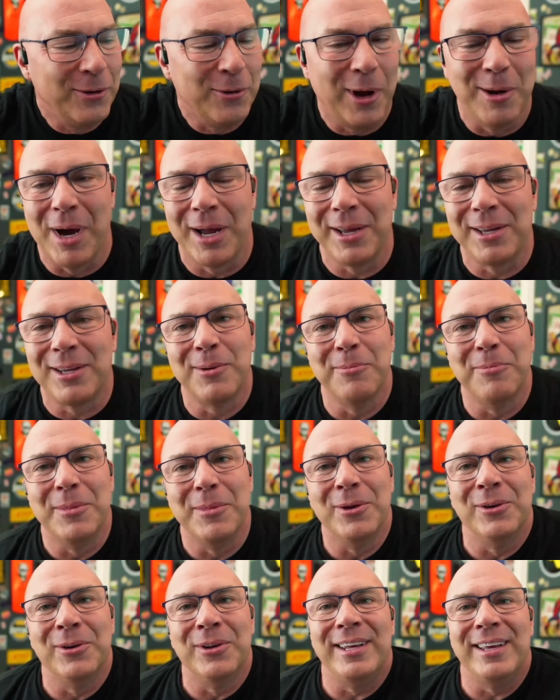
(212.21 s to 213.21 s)
run my
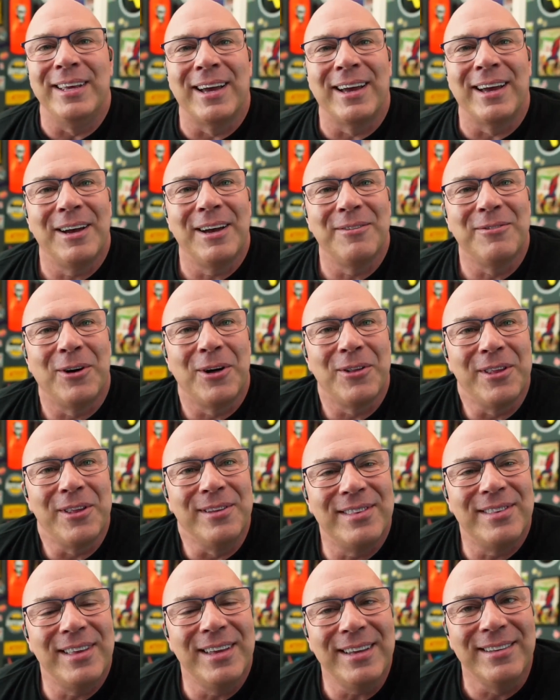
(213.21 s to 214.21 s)
community. I have all
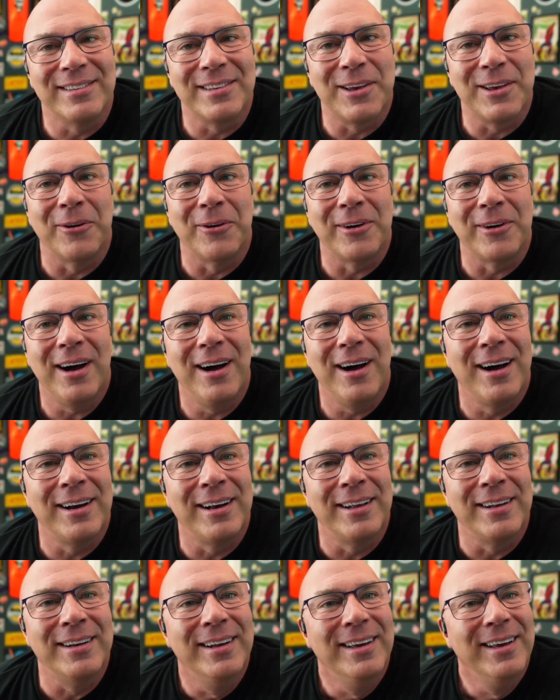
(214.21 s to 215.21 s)
these things going
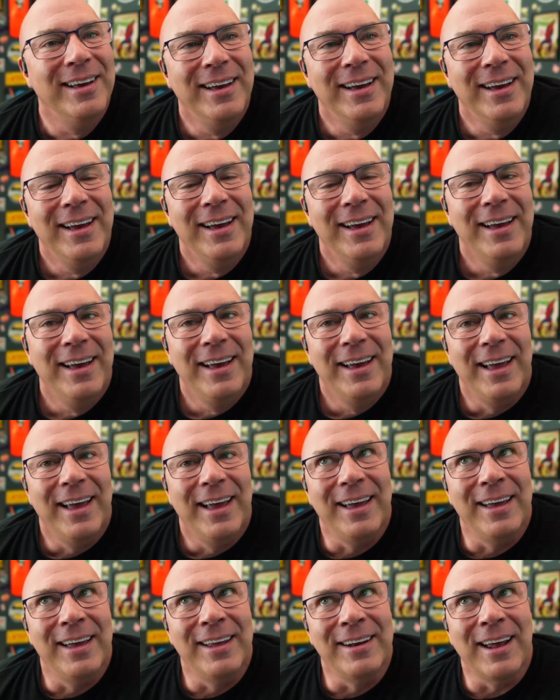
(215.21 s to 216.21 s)
on.
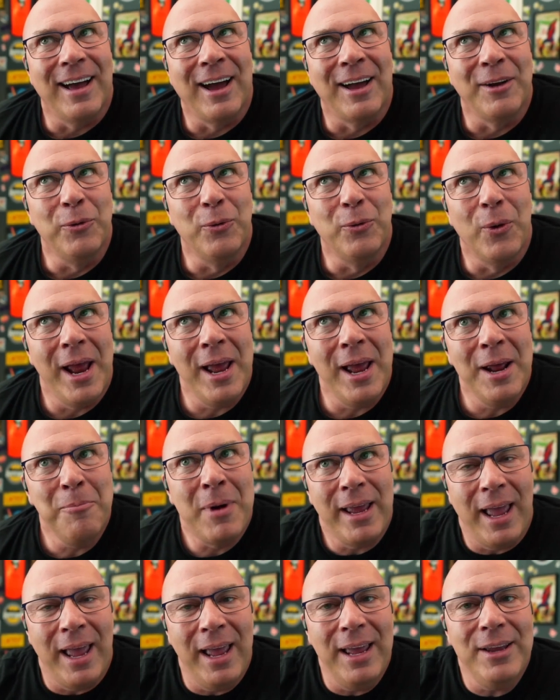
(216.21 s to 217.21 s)
And I ran
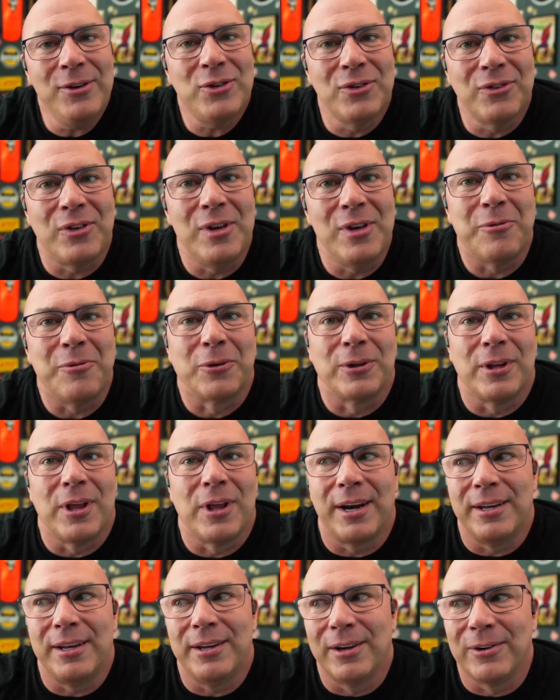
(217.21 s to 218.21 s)
my agency for a
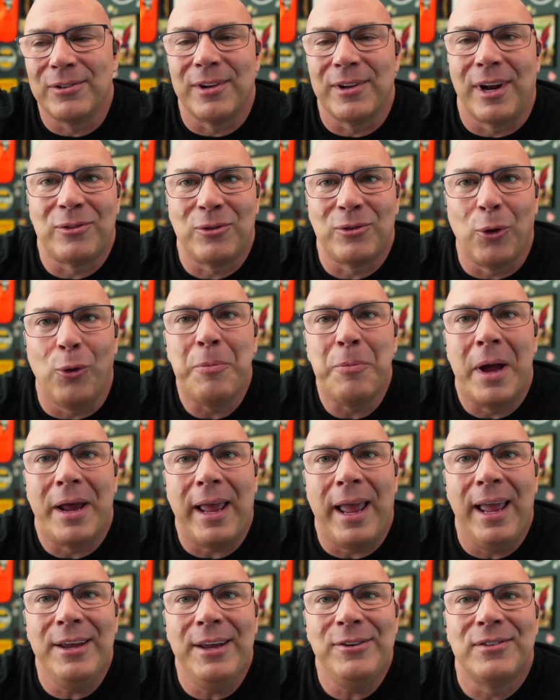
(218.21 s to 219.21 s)
lot of years, and I sold
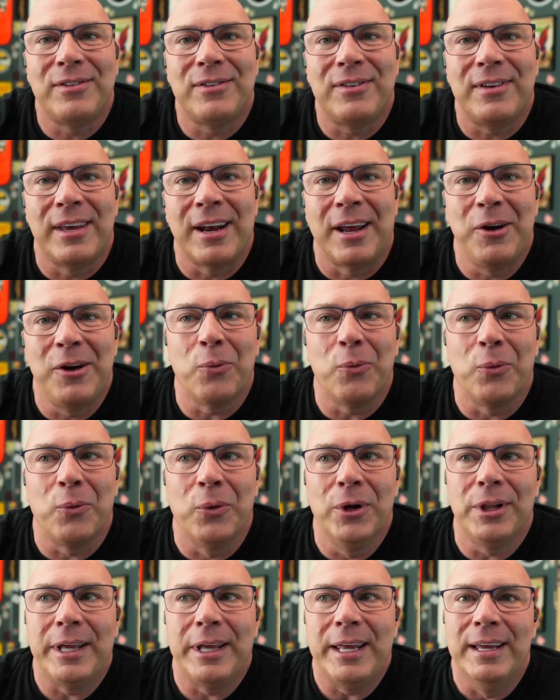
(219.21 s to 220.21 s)
my agency, and I don't
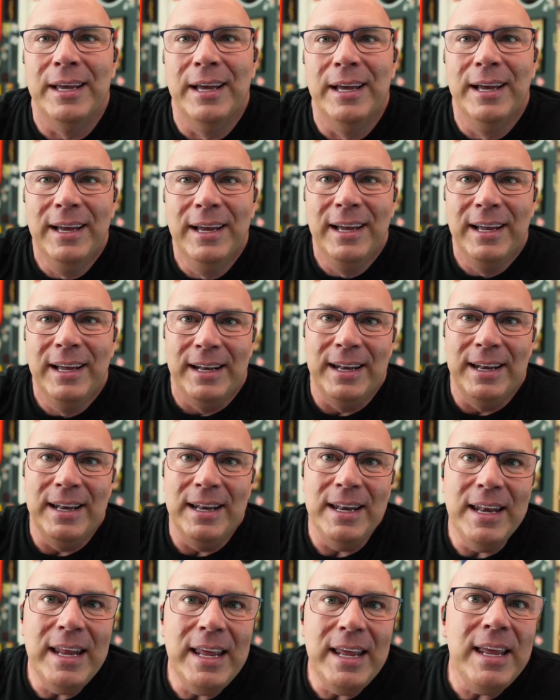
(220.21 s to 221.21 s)
really
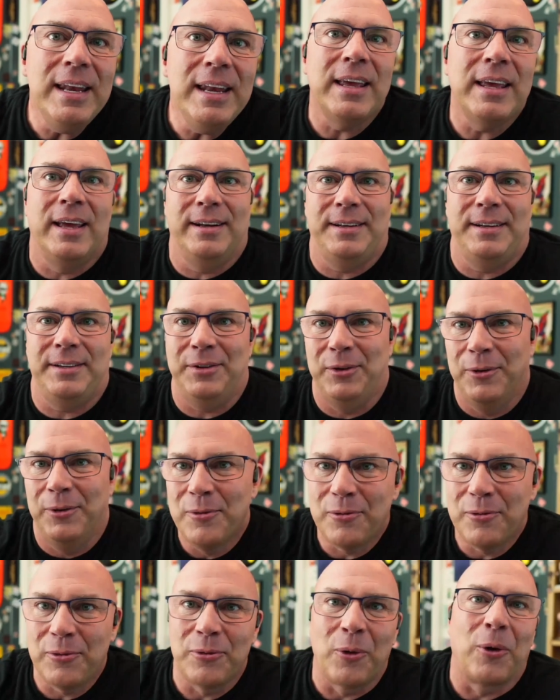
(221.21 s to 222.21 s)
need it
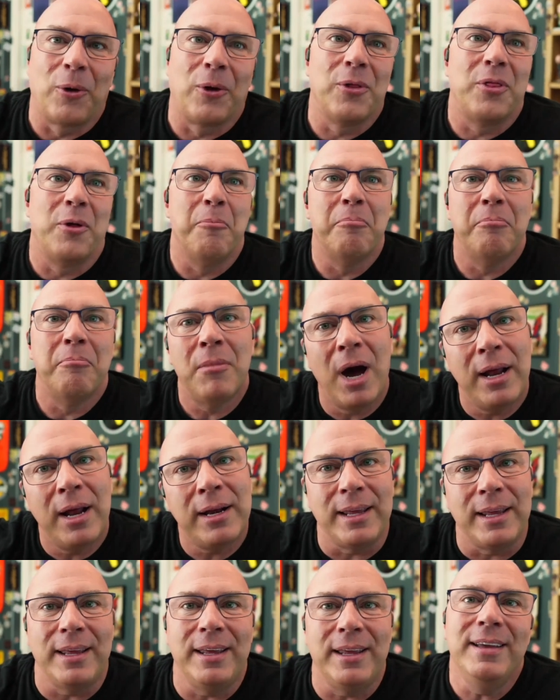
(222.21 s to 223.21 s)
for the
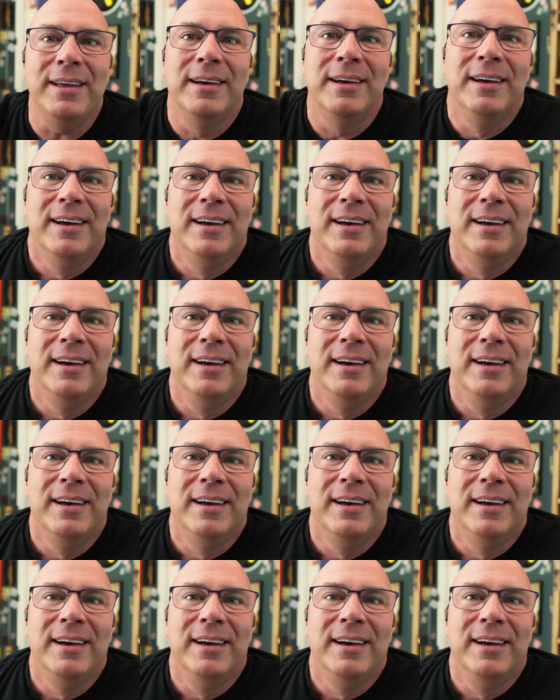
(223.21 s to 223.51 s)
money.